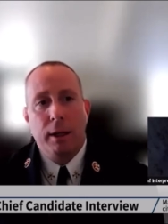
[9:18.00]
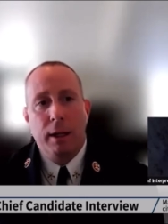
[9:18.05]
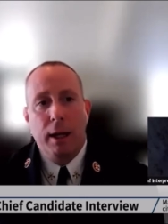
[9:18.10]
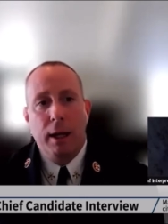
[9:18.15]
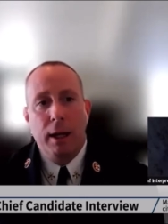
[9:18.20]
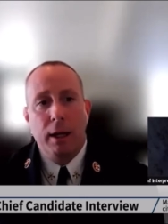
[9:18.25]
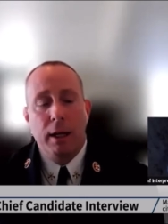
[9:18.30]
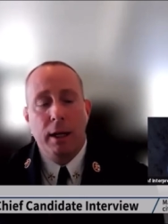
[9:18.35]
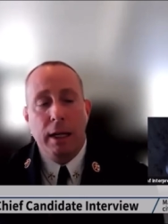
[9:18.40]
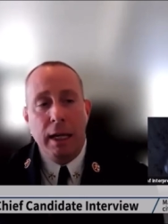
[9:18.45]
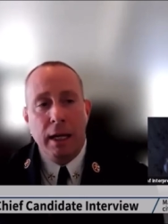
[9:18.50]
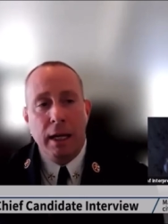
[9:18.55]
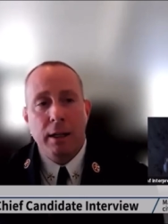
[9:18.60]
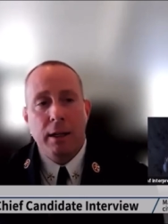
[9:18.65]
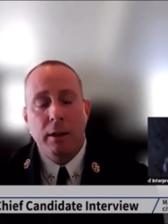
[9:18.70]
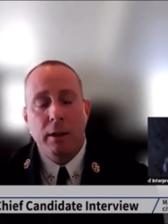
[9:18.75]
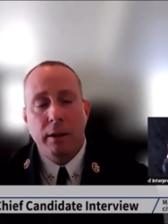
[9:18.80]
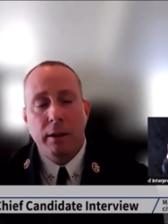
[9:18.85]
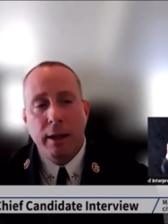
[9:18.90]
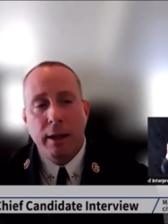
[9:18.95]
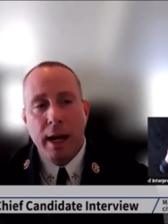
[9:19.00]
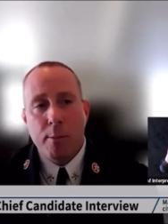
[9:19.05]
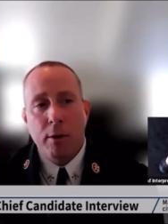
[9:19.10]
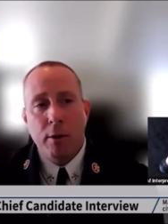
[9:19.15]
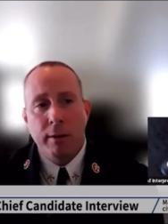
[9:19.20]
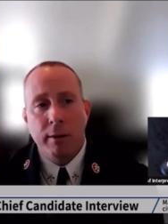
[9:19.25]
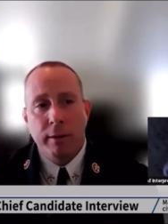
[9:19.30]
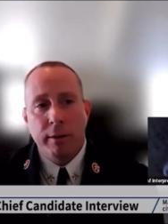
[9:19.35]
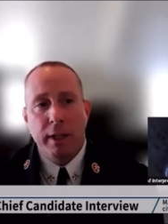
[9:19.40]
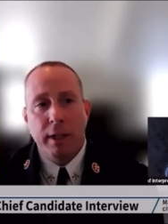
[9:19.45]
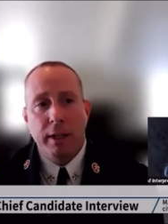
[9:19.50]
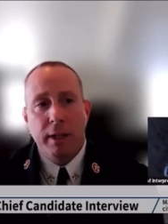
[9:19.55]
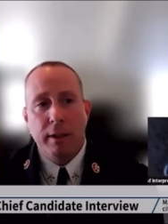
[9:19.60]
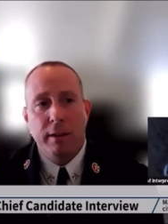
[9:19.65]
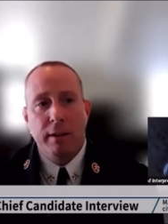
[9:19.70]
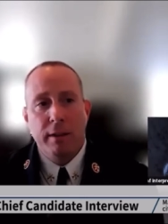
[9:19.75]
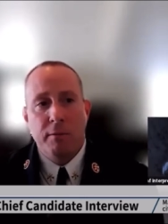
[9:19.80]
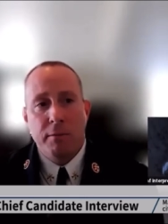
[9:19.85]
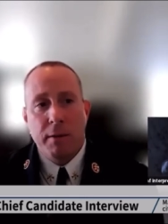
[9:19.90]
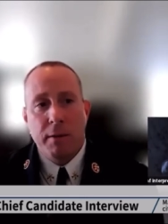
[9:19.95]
and again
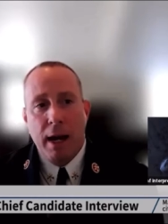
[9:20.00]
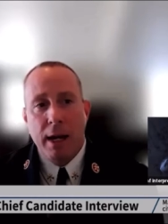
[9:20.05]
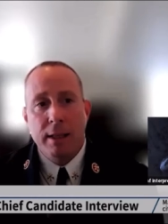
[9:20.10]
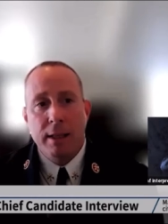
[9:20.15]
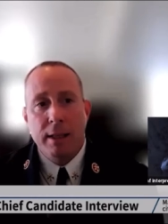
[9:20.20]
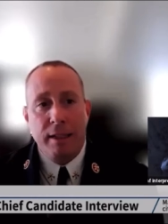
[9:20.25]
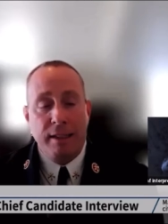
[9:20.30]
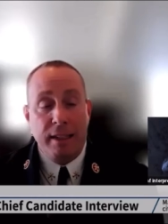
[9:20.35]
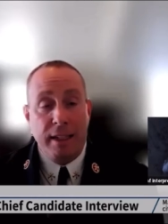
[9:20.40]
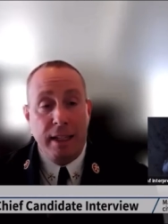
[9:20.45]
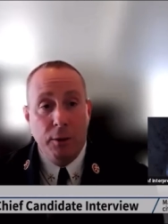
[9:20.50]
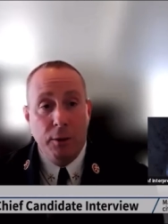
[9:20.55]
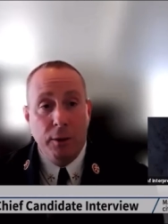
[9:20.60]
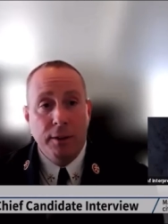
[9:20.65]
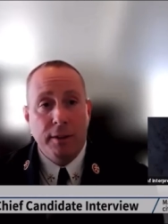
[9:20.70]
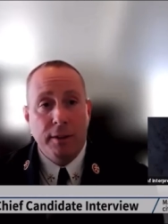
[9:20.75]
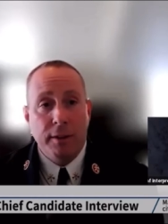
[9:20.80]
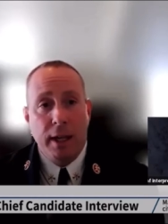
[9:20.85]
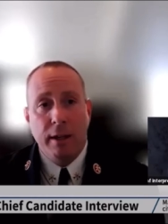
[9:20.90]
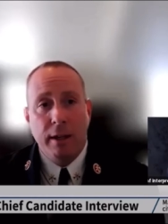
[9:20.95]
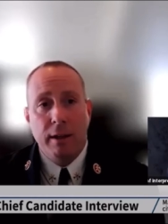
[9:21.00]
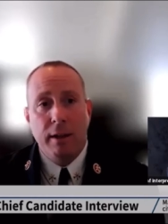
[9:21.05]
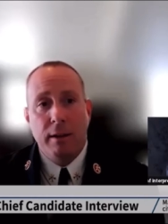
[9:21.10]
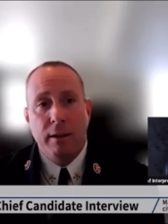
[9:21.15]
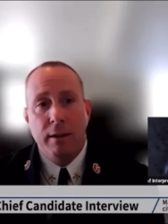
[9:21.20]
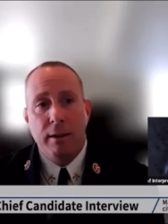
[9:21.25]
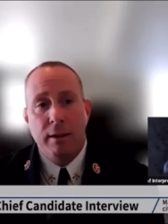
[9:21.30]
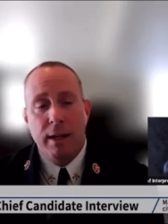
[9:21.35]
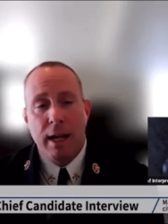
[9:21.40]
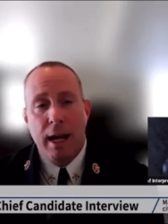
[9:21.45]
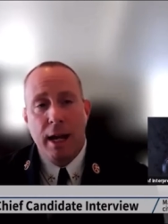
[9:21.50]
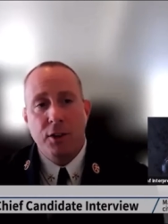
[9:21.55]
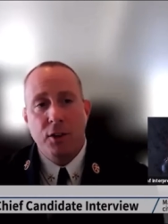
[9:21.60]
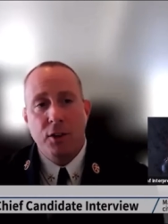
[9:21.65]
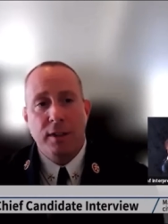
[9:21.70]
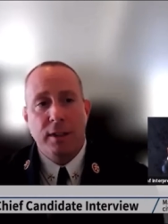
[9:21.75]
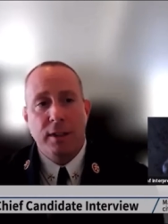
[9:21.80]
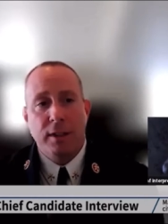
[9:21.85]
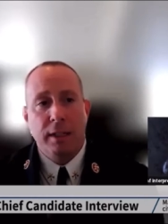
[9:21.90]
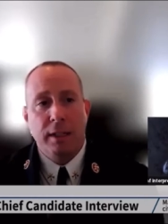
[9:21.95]
collaboratively define the skill set not
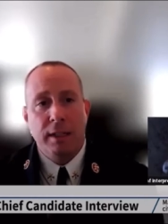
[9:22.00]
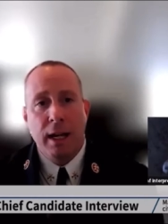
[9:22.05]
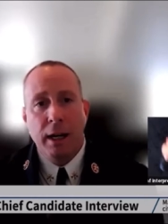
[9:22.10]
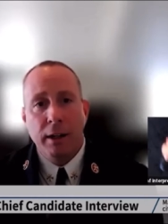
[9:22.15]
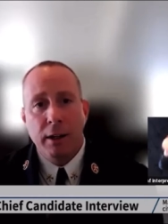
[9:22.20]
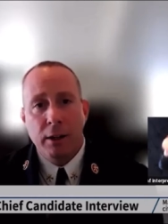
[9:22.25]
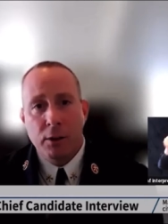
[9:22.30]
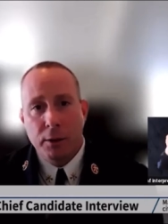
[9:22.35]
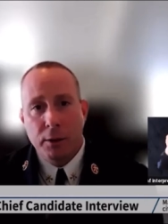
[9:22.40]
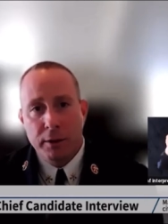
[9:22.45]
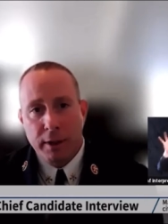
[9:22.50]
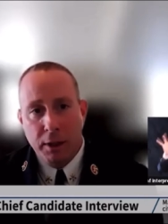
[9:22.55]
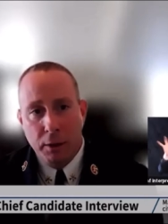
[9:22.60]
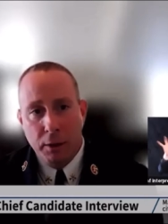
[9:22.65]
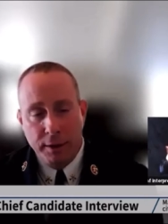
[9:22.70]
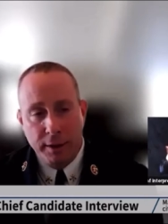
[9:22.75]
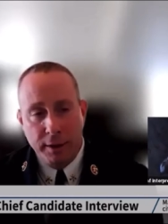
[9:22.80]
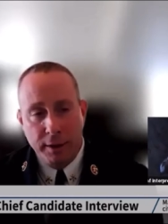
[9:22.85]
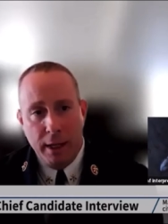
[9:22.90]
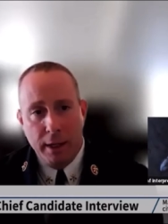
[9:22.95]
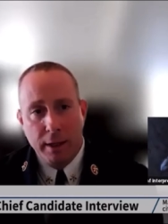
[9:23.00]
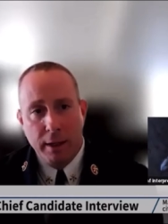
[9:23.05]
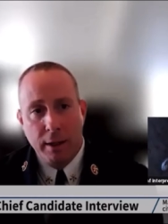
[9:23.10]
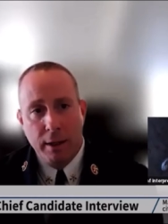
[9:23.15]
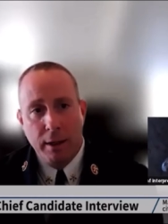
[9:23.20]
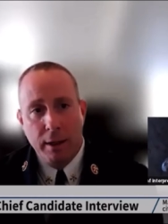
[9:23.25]
just the technical skill set